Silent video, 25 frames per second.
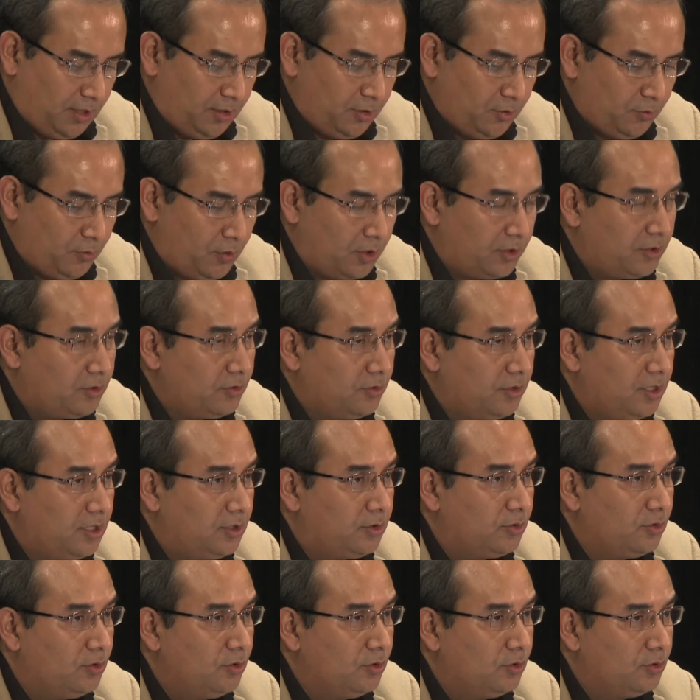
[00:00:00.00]
tell you what you
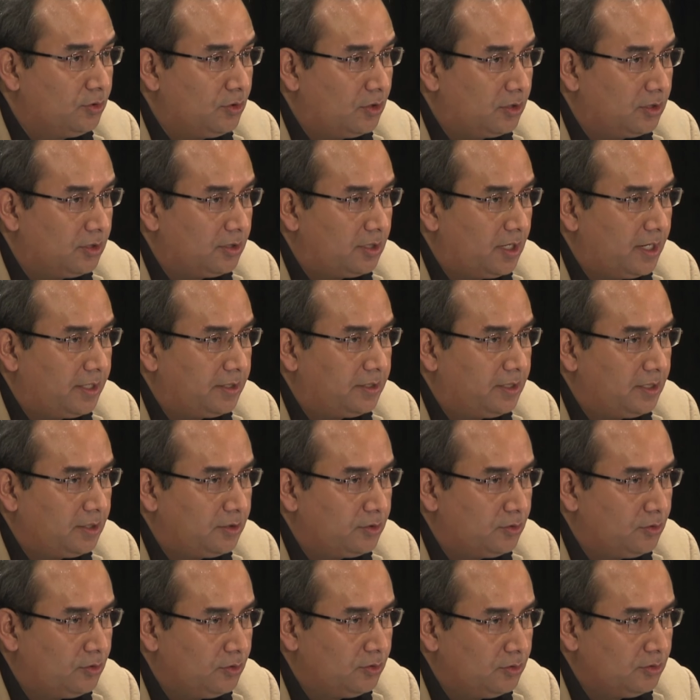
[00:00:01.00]
need to do or the right
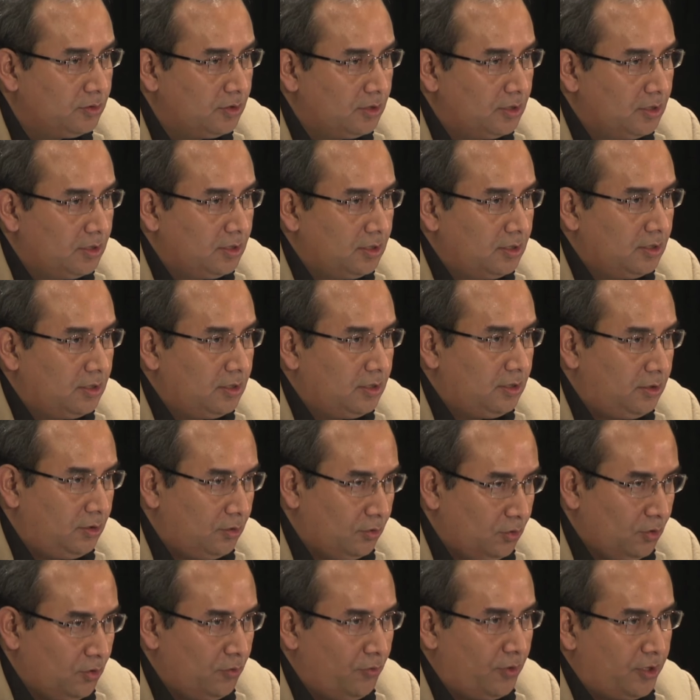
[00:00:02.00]
thing to do.
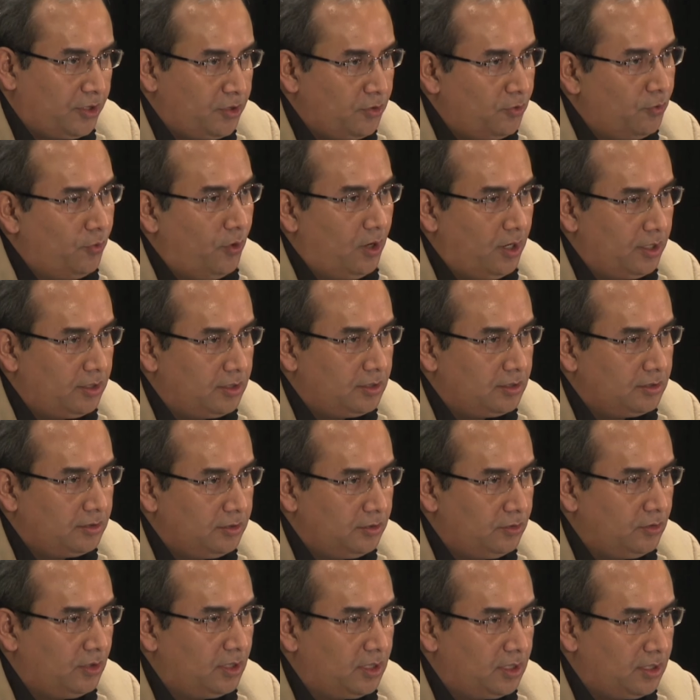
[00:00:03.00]
You know what you want,
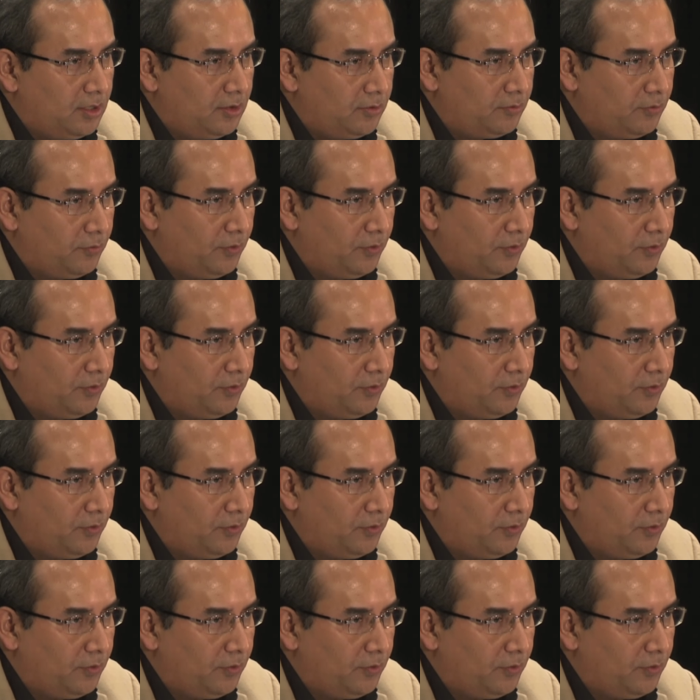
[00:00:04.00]
you are a